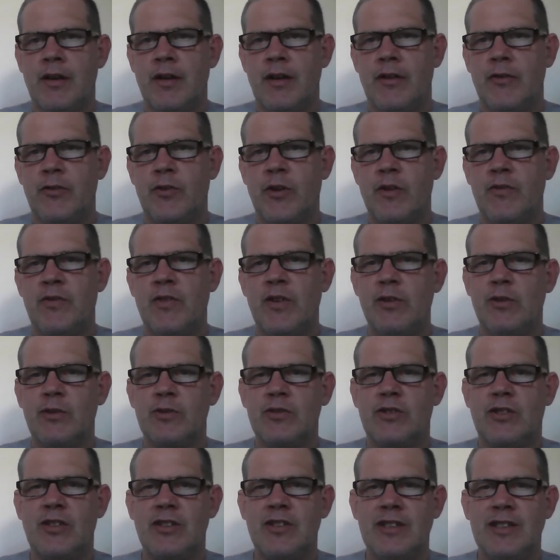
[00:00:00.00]
So if you
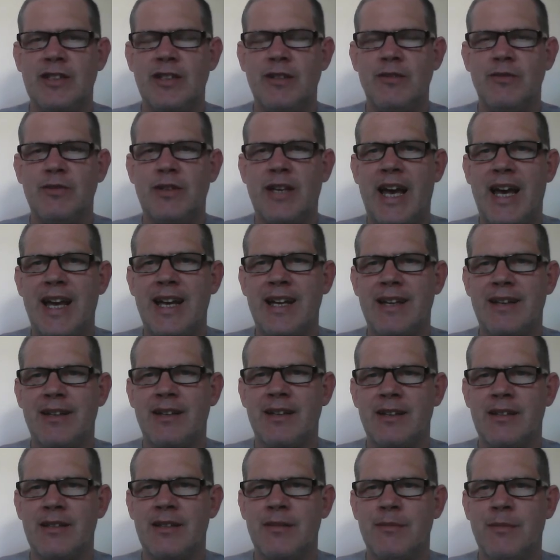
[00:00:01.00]
looked at the UK
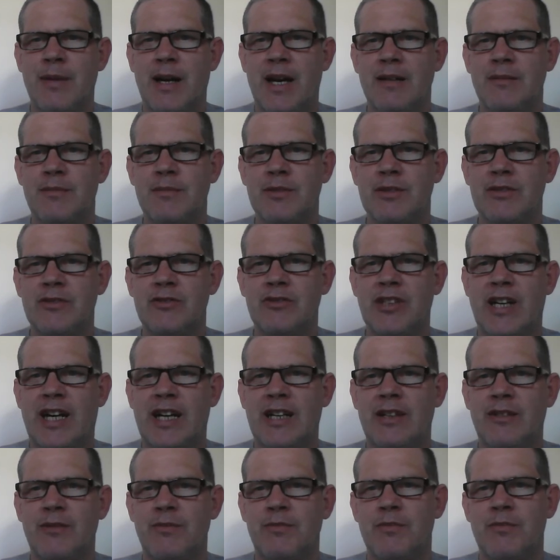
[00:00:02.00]
at the moment,
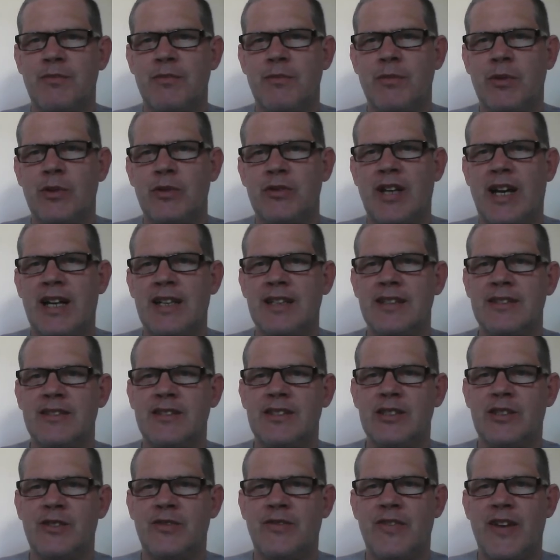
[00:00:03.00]
child
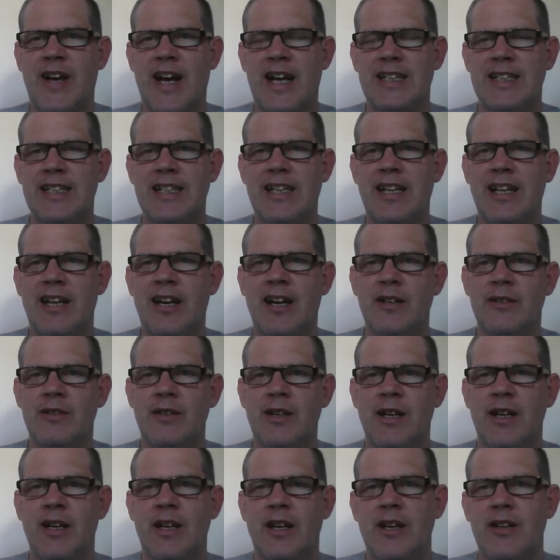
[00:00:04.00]
mortality is fairly low.
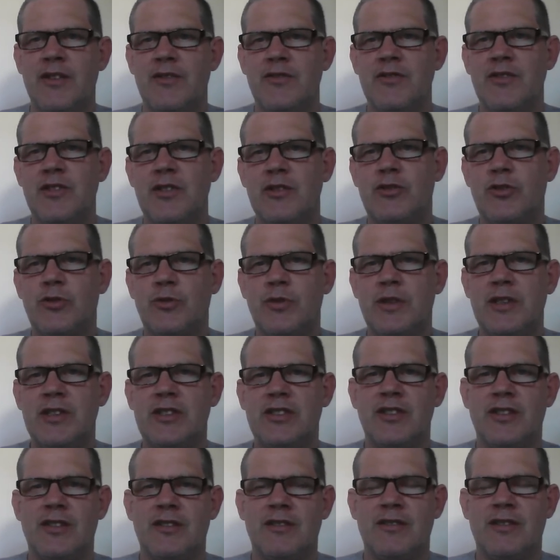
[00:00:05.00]

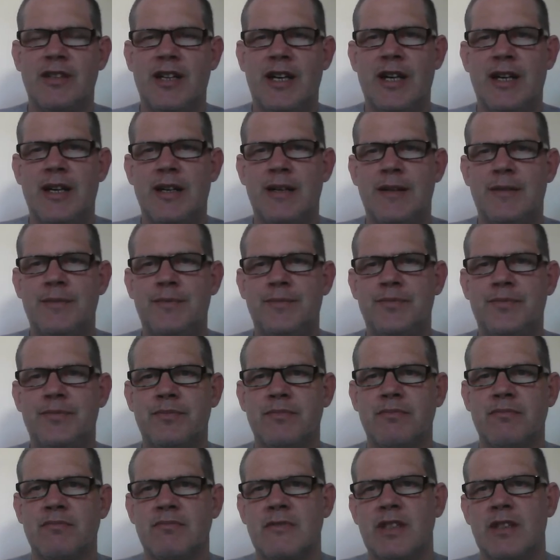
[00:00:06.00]
Nutrition,
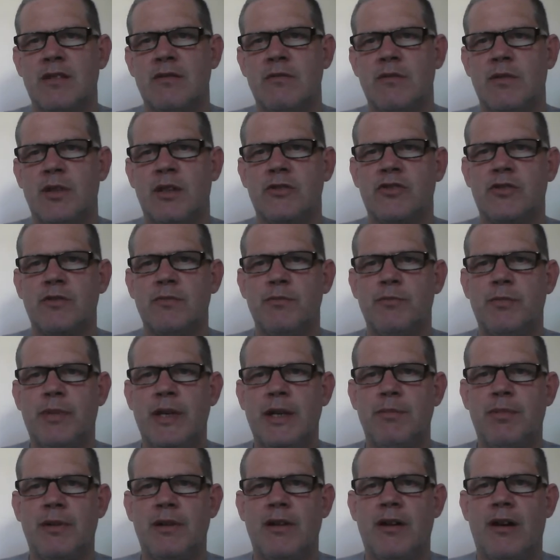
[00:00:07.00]
well, some
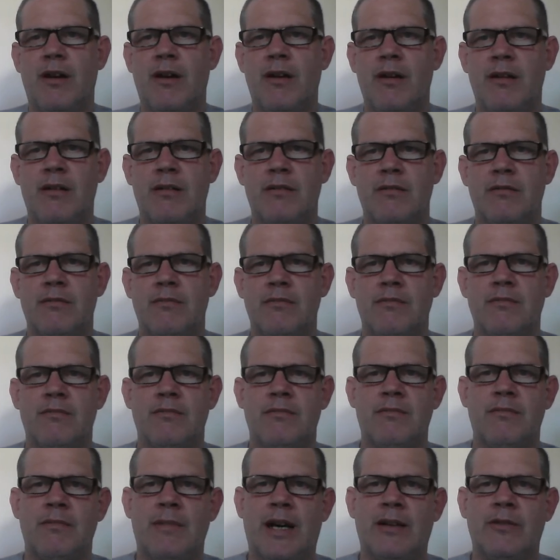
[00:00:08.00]
people are
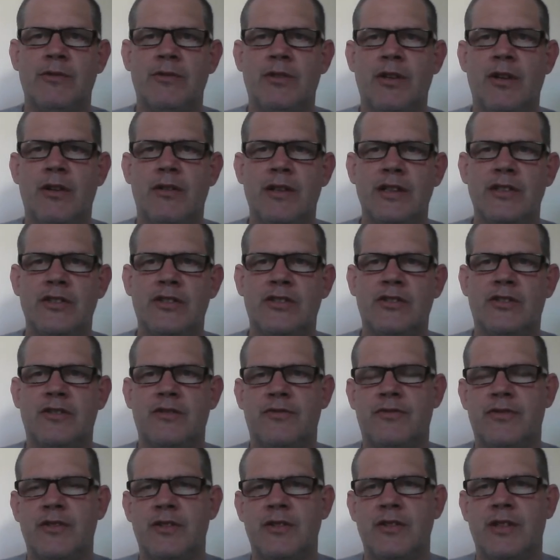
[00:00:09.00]
malnourished
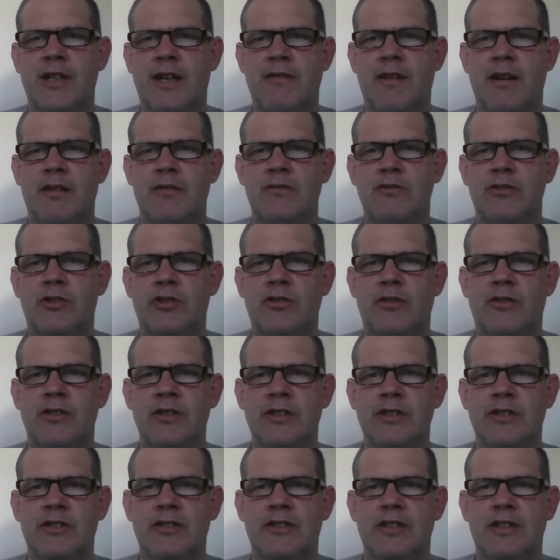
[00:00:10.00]
through their own
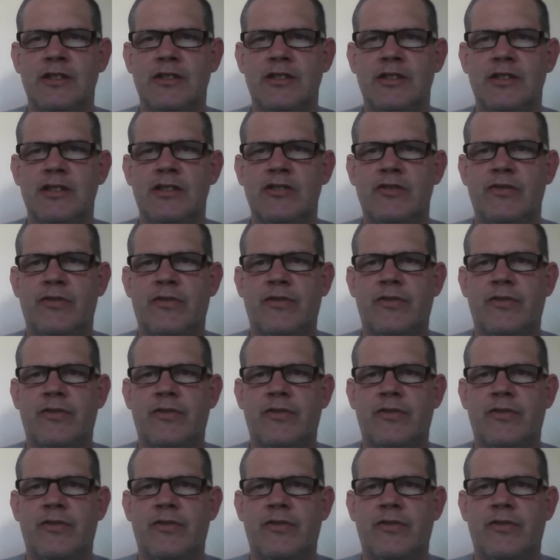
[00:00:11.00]
choice. There's